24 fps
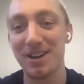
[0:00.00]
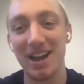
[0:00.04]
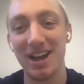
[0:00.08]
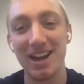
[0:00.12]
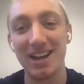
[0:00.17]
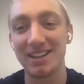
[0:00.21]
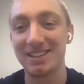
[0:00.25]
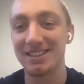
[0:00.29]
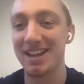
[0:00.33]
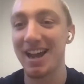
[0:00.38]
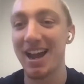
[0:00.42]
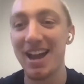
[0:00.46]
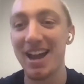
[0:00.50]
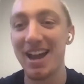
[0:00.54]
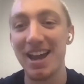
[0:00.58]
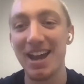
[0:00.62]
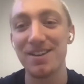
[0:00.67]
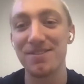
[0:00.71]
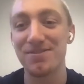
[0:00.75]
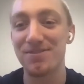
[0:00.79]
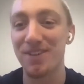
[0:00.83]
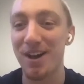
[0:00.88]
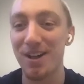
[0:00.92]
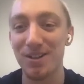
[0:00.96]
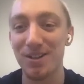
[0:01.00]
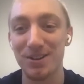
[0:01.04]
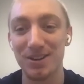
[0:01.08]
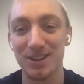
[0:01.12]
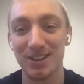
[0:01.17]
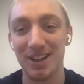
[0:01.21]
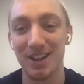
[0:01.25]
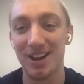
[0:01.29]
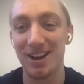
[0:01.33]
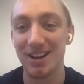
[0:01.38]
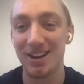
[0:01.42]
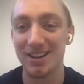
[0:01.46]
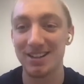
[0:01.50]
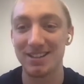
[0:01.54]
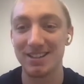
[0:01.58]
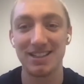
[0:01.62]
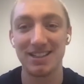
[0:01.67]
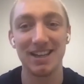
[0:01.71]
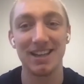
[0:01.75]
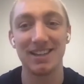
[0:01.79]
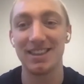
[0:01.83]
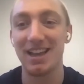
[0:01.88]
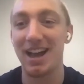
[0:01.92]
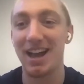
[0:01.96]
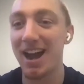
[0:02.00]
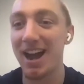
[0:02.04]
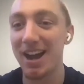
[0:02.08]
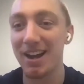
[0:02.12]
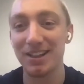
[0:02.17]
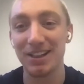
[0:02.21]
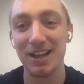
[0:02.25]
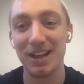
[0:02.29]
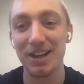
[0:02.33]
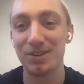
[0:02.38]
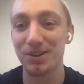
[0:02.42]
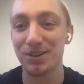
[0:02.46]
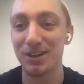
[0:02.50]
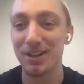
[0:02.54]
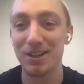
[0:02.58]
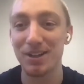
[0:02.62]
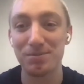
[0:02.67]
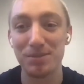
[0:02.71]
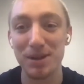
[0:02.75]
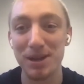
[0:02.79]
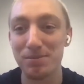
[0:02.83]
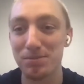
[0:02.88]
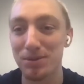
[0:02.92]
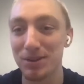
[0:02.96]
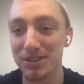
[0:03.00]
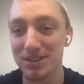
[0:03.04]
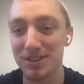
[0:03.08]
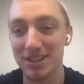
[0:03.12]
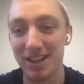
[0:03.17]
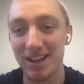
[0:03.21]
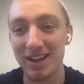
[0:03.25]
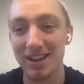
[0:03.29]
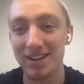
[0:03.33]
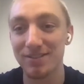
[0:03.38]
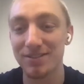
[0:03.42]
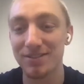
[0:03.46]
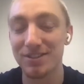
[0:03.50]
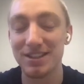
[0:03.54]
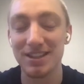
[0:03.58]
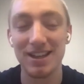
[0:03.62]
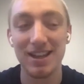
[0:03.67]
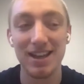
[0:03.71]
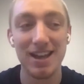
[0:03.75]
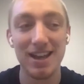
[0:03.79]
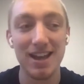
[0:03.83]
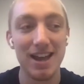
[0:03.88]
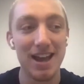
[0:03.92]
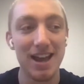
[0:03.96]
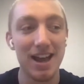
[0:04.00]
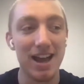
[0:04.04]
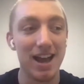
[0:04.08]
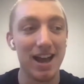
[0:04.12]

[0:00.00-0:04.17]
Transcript: I I hate following along, seeing the highlight reel of people's lives. Hmm.